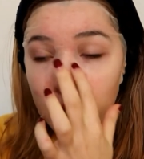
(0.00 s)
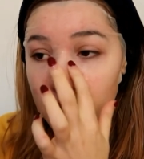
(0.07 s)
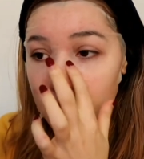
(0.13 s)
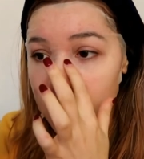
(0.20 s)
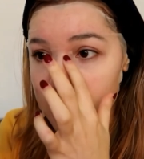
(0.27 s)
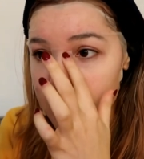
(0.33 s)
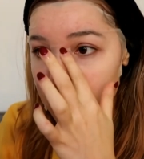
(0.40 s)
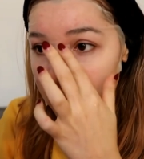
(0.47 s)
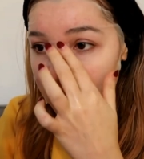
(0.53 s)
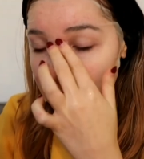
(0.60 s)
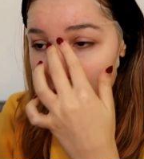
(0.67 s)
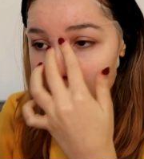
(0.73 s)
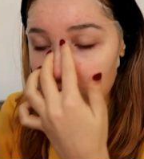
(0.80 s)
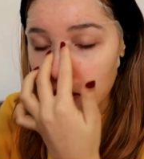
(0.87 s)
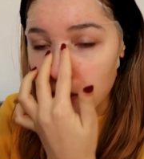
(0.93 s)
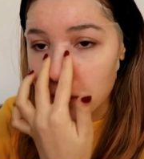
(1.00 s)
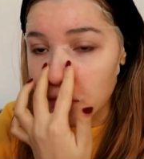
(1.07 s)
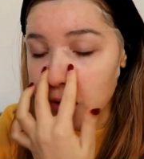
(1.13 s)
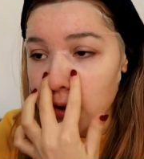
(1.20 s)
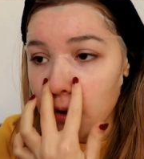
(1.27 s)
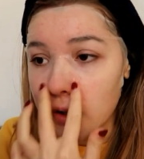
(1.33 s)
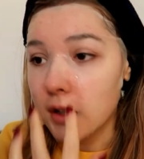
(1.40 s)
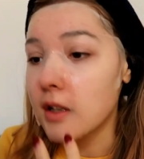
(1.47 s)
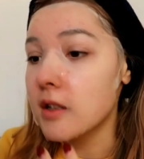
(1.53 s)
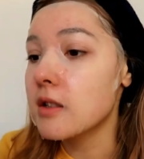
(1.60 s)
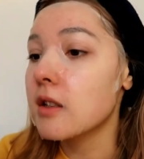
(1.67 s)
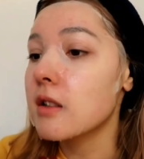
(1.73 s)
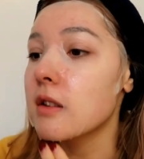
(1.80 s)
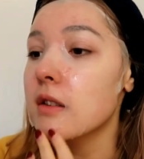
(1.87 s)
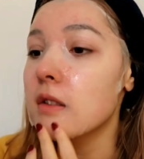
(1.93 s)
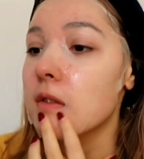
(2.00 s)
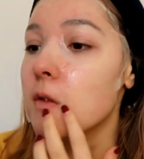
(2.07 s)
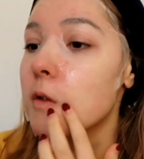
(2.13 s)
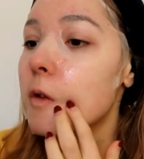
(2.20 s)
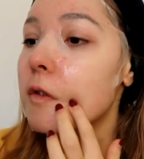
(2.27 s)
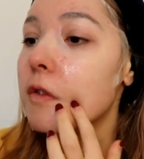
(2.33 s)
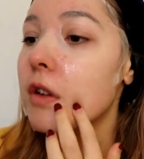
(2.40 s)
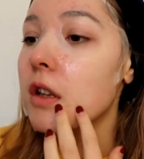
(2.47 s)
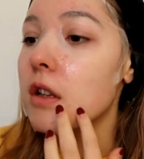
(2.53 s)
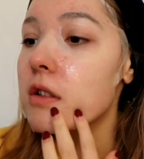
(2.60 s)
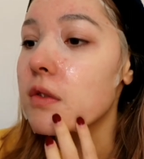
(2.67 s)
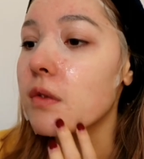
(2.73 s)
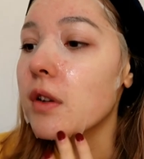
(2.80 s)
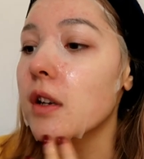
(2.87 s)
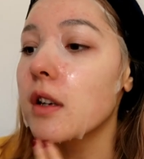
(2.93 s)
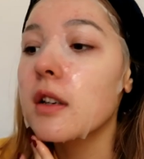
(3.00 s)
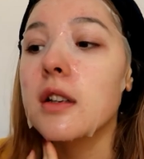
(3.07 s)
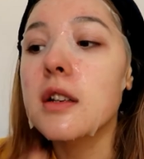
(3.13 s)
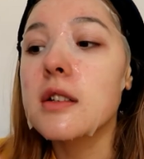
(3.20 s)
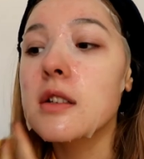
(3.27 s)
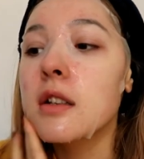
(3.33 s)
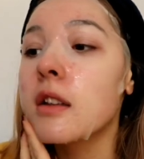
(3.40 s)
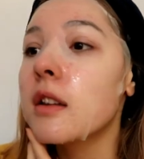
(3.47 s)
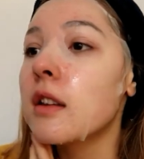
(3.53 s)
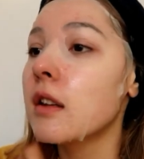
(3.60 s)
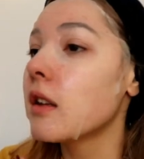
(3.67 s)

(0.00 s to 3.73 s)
is actually pretty decent. The fit is really decent.